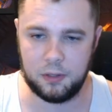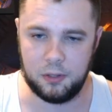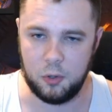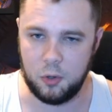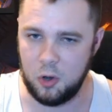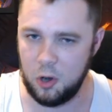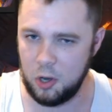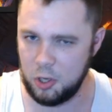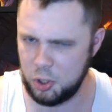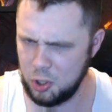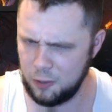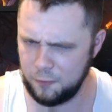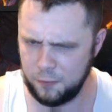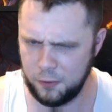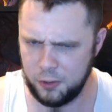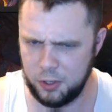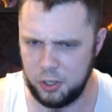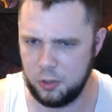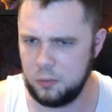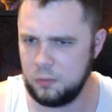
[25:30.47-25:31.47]
No card draw
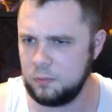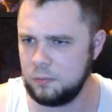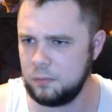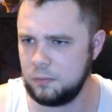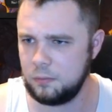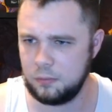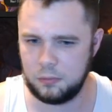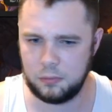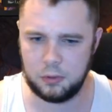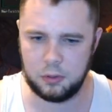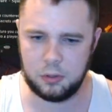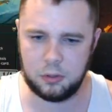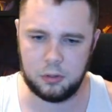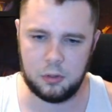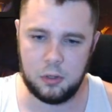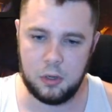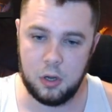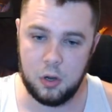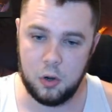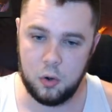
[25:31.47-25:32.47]
for you.
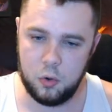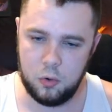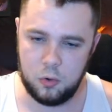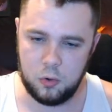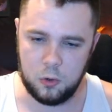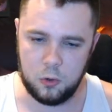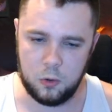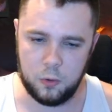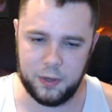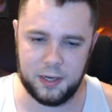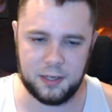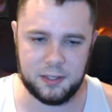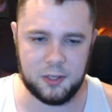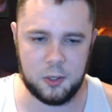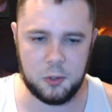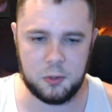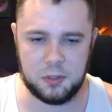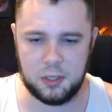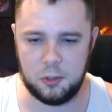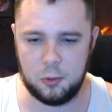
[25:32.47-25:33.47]
Ooh, we get
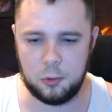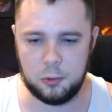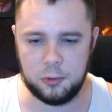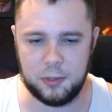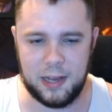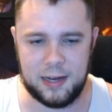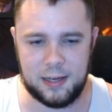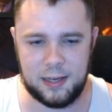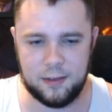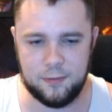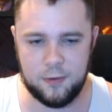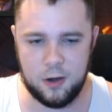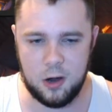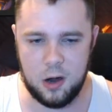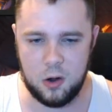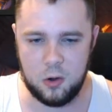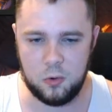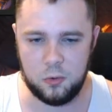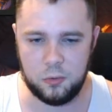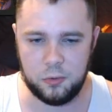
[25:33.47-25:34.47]
a Toski Doodle Dandy of
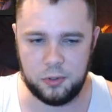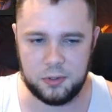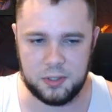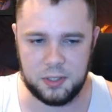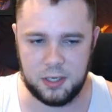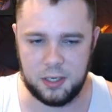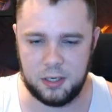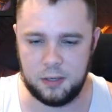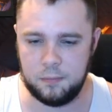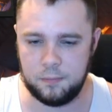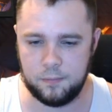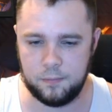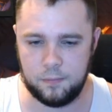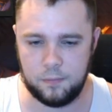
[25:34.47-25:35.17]
our own, you say?